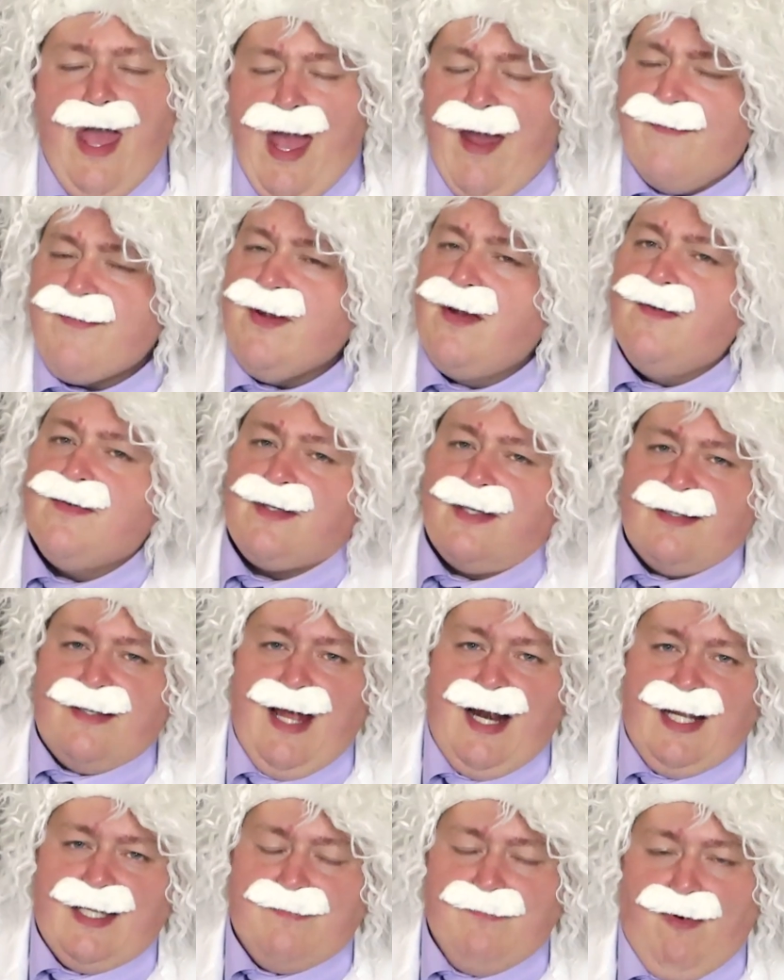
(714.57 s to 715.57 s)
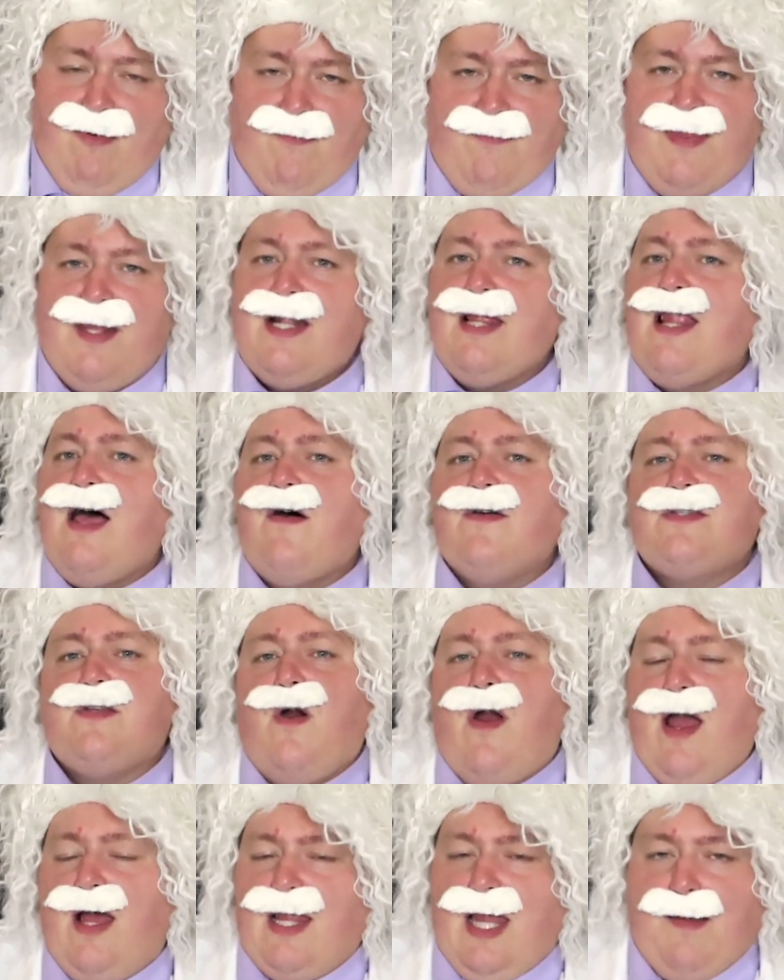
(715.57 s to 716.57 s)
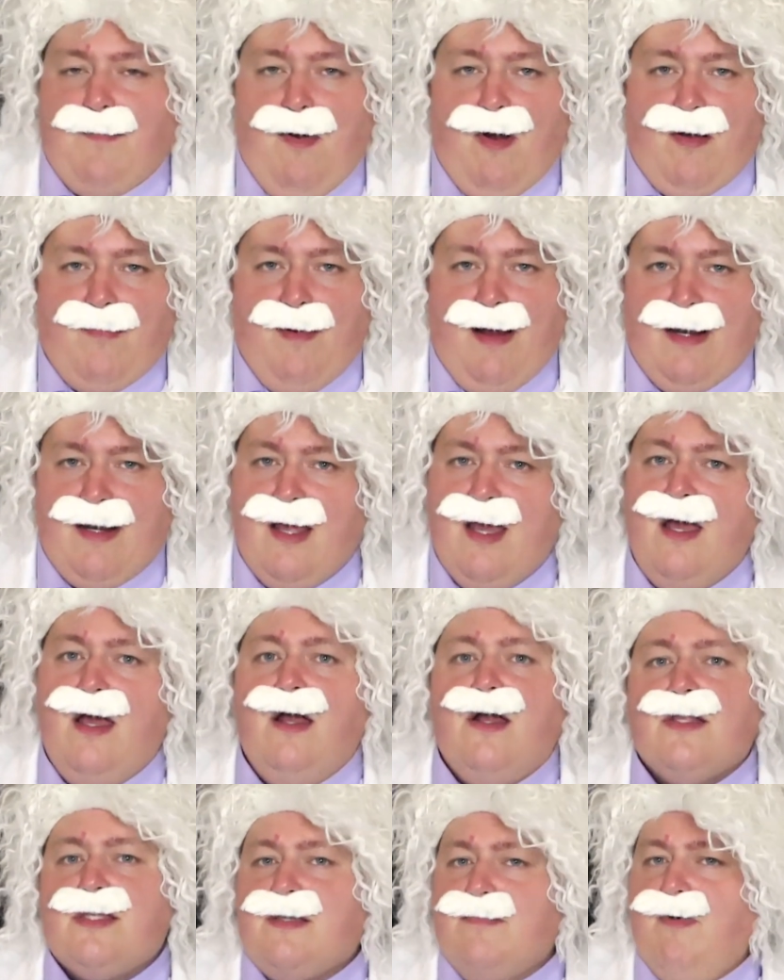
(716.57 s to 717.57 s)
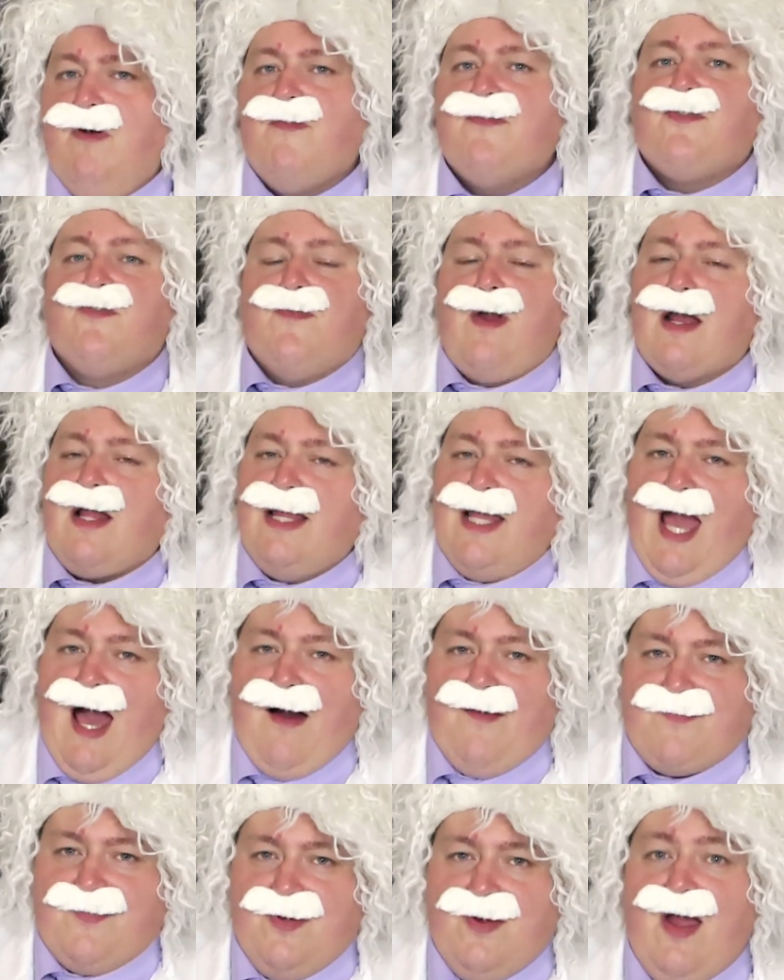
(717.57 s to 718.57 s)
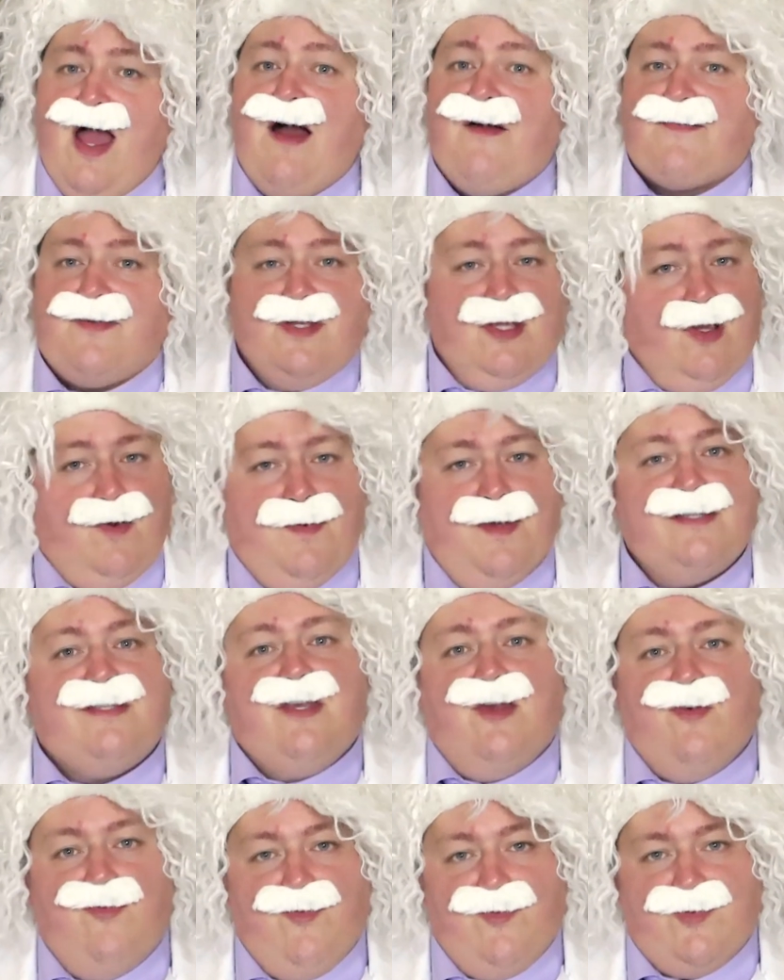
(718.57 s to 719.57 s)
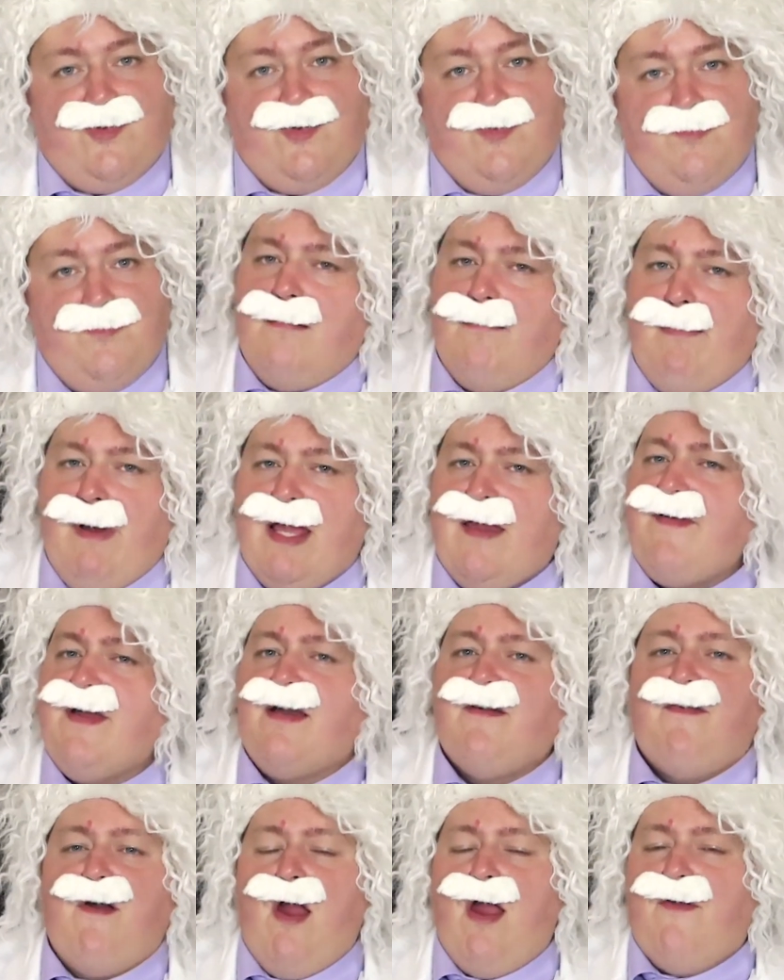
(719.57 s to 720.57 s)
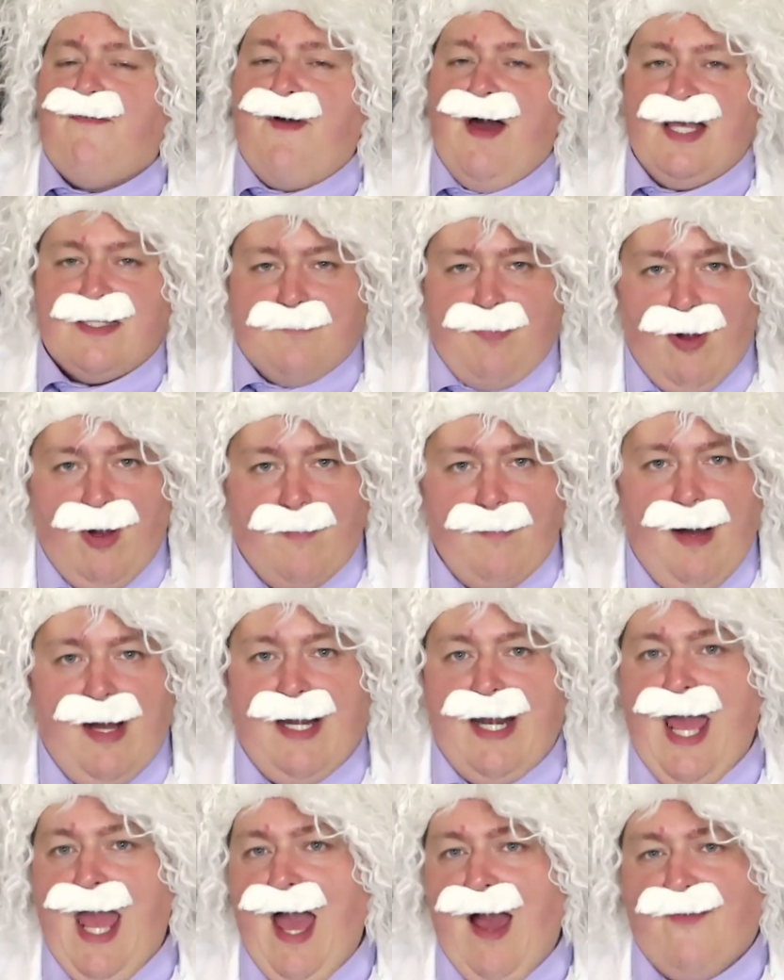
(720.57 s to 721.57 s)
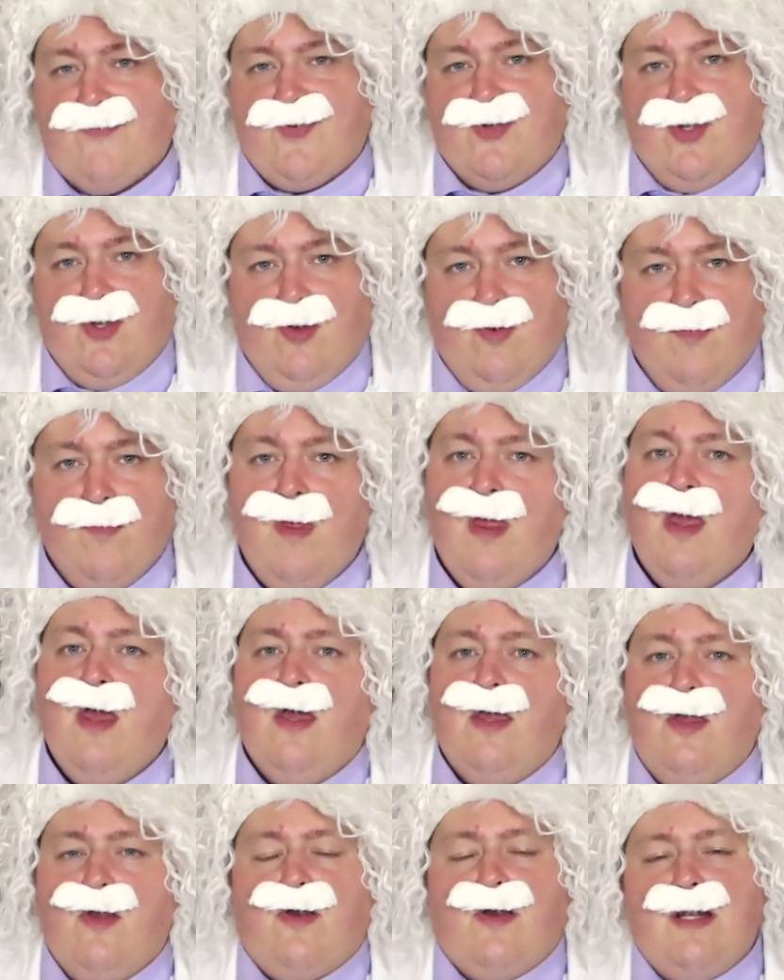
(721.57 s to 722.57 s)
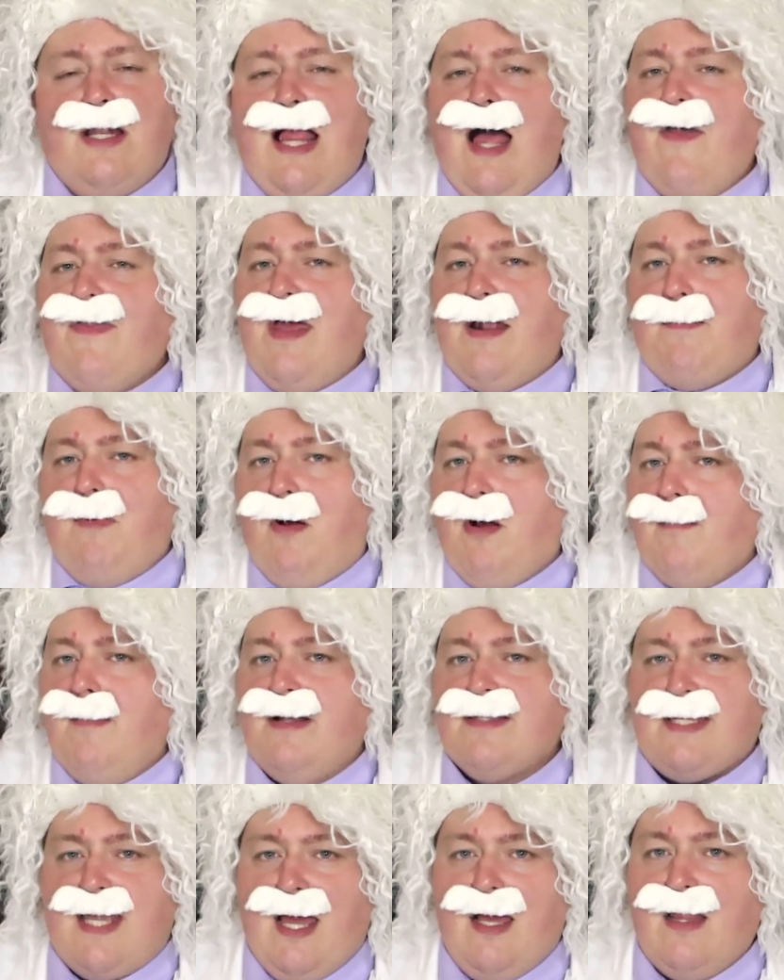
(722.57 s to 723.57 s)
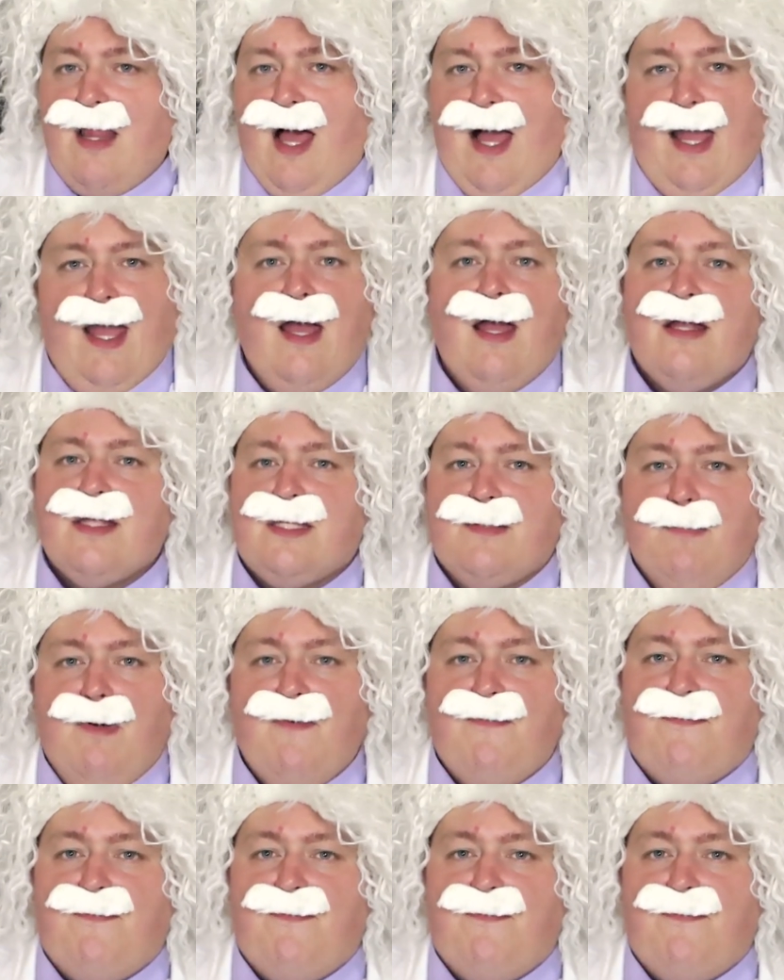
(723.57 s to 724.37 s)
After You is a status move that allows your ally Pokemon to move directly after You is used. By giving a very fast Pokemon After You, you can allow that Pokemon's ally to move